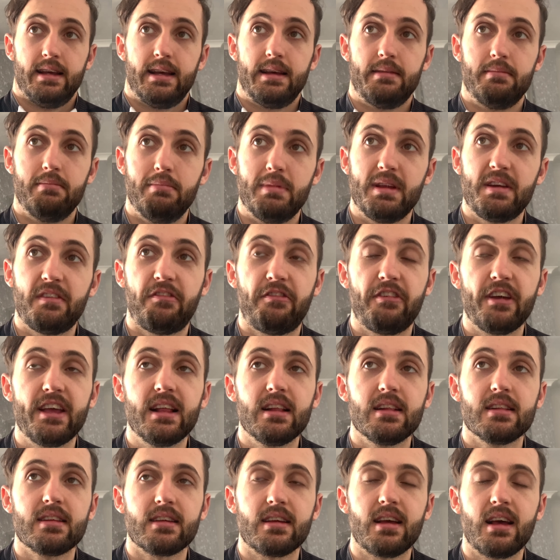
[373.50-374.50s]

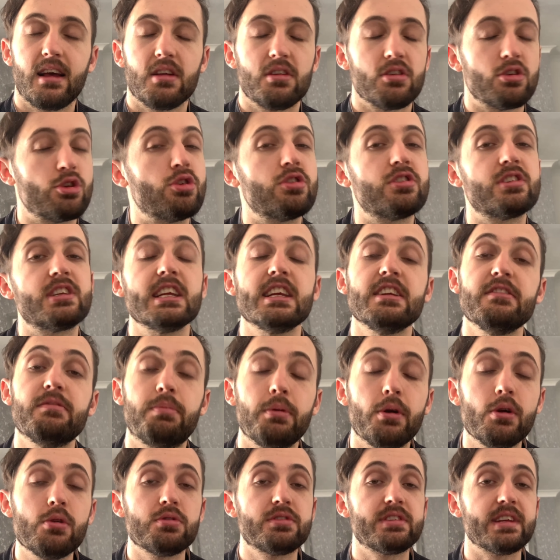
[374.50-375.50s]
Midfield, Steve
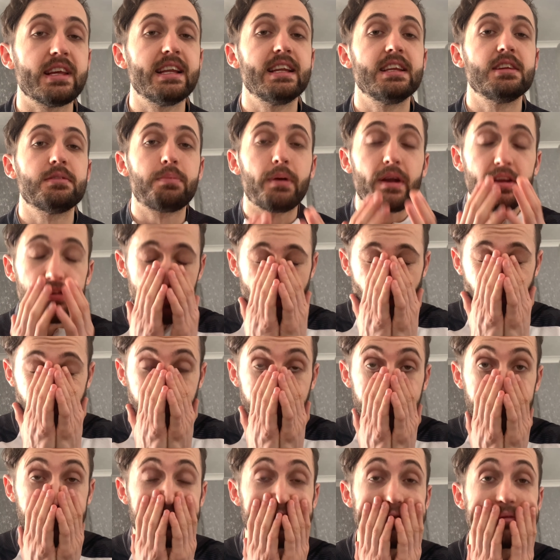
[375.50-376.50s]
Bruce in his press
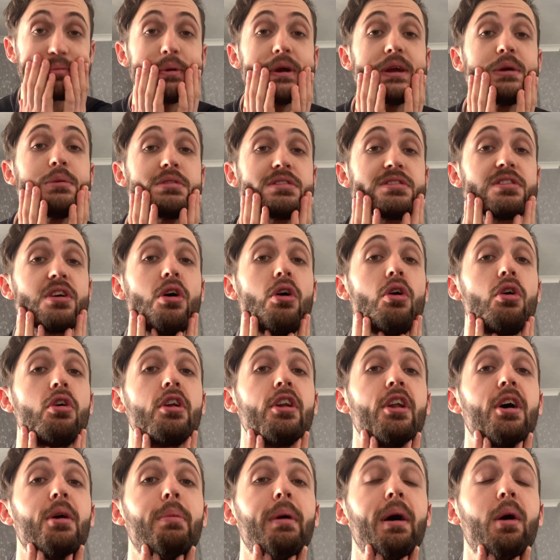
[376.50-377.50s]
conference this week was
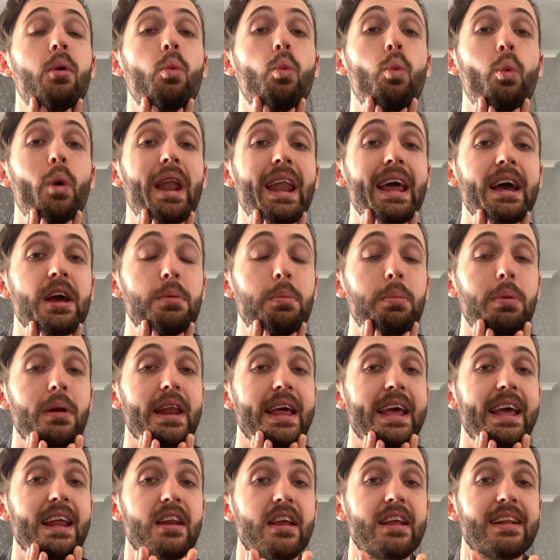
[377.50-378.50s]
talking about Willock
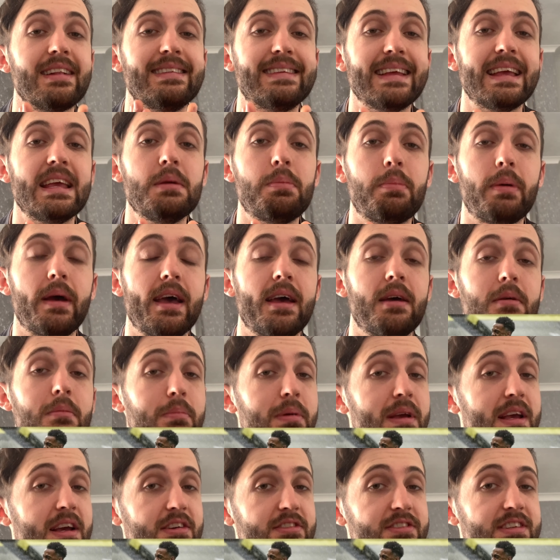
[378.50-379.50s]
playing deeper
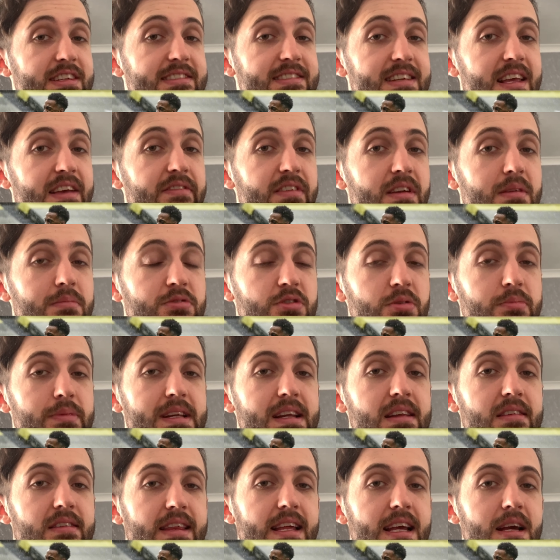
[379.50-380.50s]
because he's given him something
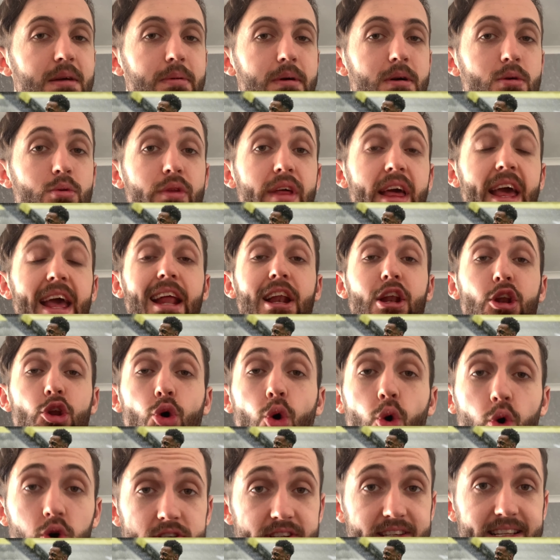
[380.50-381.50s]
to think about there.
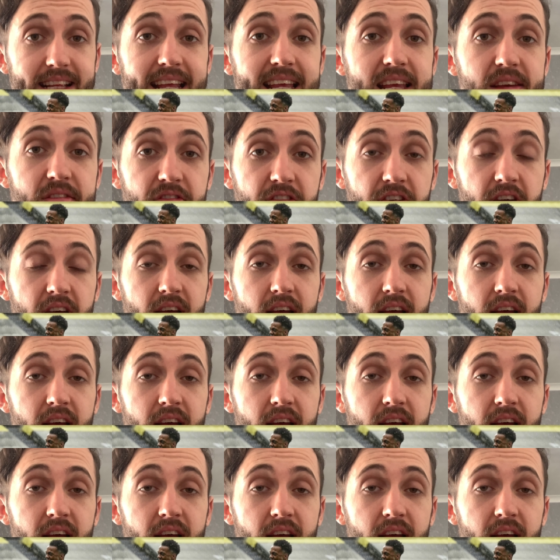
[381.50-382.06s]
No, Steve,